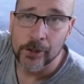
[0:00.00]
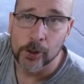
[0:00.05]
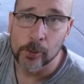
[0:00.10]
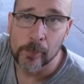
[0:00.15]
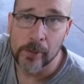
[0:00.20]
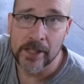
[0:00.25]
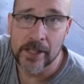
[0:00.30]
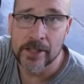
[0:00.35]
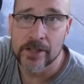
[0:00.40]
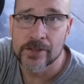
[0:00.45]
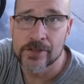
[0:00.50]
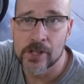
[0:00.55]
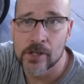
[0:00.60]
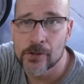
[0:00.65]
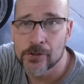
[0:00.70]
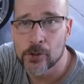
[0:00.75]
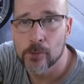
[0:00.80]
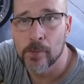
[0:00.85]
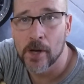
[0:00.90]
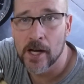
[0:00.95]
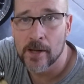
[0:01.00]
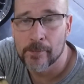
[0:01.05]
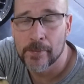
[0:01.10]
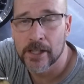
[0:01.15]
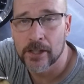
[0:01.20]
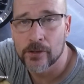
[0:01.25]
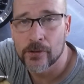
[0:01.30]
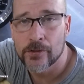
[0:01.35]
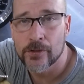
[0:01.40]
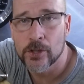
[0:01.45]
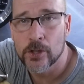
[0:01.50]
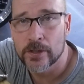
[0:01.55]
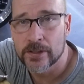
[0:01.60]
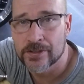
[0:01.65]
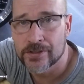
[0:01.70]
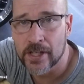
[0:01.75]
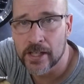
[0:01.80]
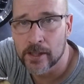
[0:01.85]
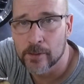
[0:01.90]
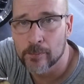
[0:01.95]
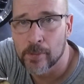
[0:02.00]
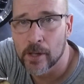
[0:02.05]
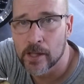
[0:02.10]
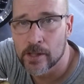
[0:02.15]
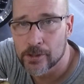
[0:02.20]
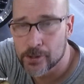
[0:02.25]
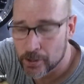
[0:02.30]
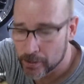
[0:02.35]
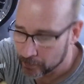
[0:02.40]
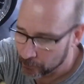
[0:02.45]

your pen is also pot metal, so you can sand and polish